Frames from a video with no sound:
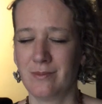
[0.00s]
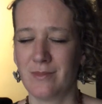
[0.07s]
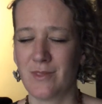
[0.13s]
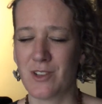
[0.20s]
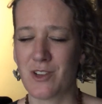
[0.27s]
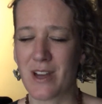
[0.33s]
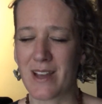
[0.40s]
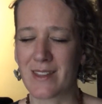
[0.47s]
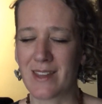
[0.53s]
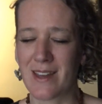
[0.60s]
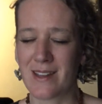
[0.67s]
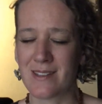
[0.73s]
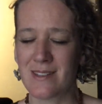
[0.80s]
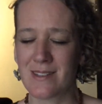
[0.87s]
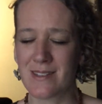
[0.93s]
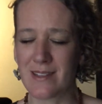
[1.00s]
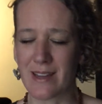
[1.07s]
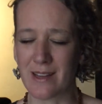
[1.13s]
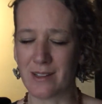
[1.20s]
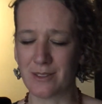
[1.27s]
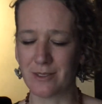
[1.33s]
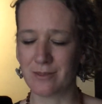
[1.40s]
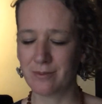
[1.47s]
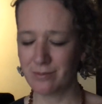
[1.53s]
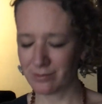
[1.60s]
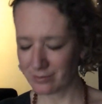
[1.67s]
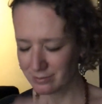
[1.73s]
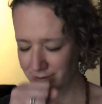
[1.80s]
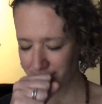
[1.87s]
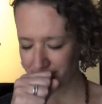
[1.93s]
And drag the hands down
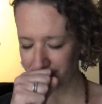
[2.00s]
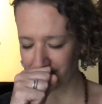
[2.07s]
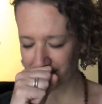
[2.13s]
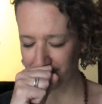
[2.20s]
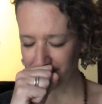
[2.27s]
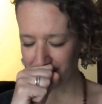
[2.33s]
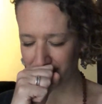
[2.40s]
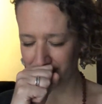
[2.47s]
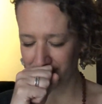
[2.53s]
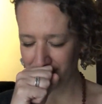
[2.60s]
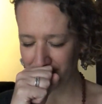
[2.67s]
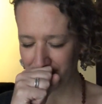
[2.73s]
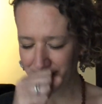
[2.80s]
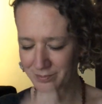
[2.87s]
to